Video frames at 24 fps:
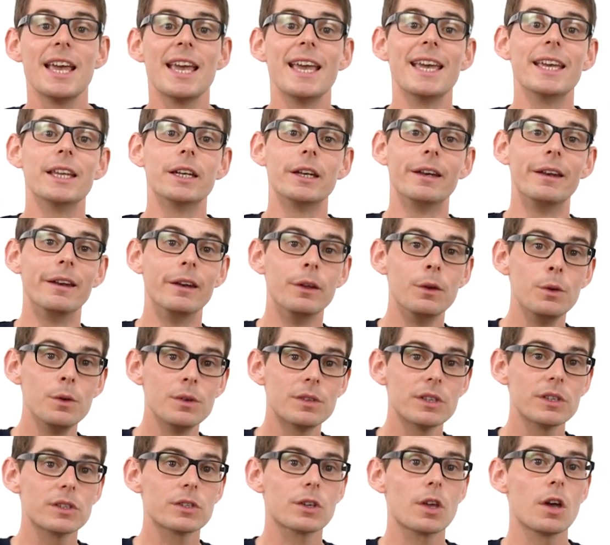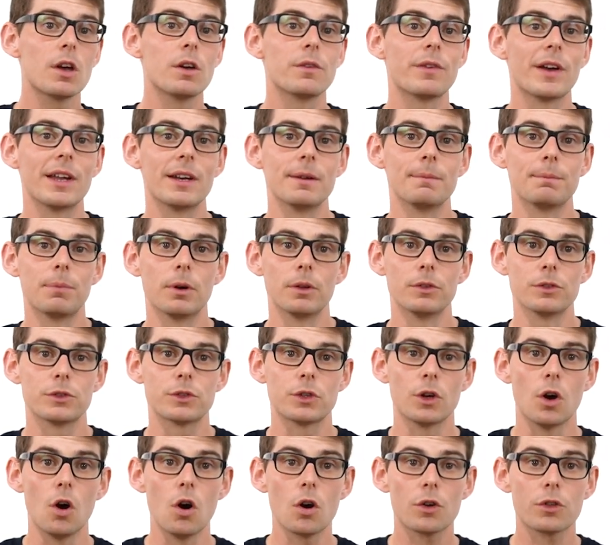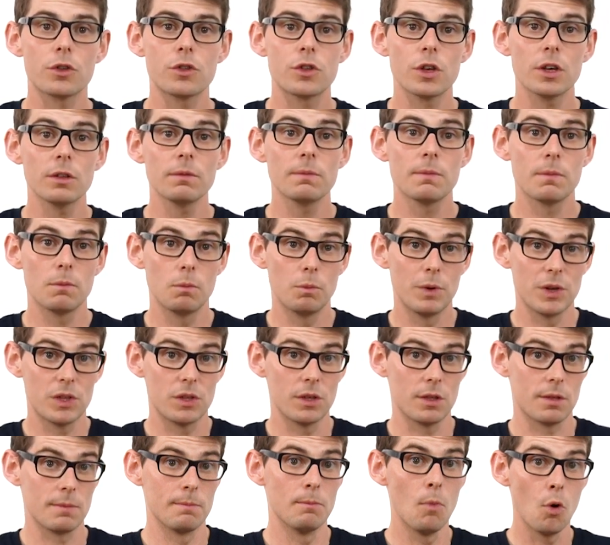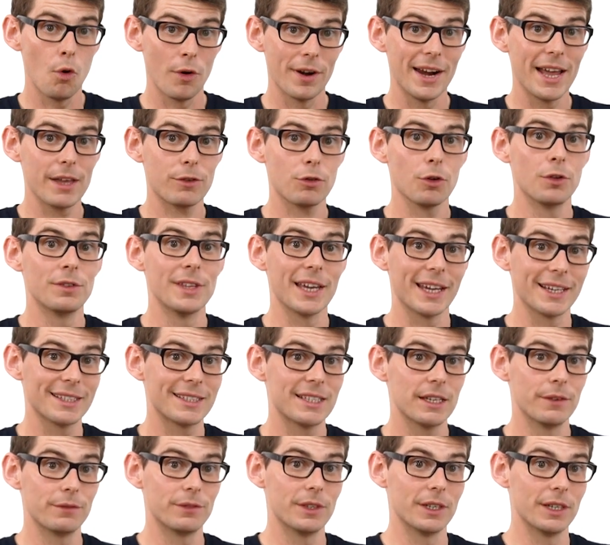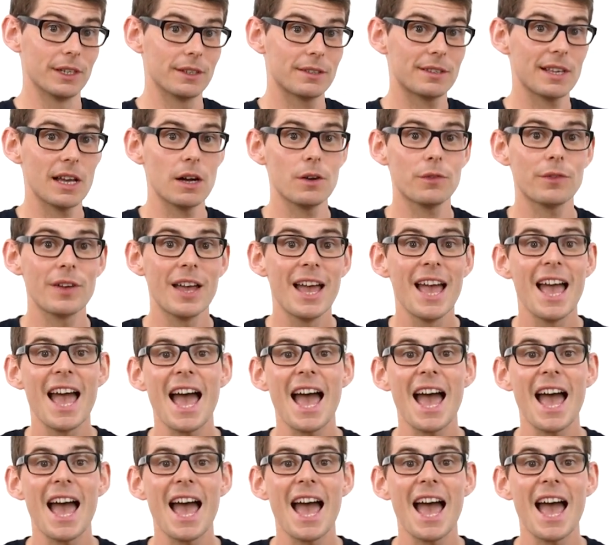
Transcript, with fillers: it loses covalent bonds to oxygen, which is more electronegative than itself,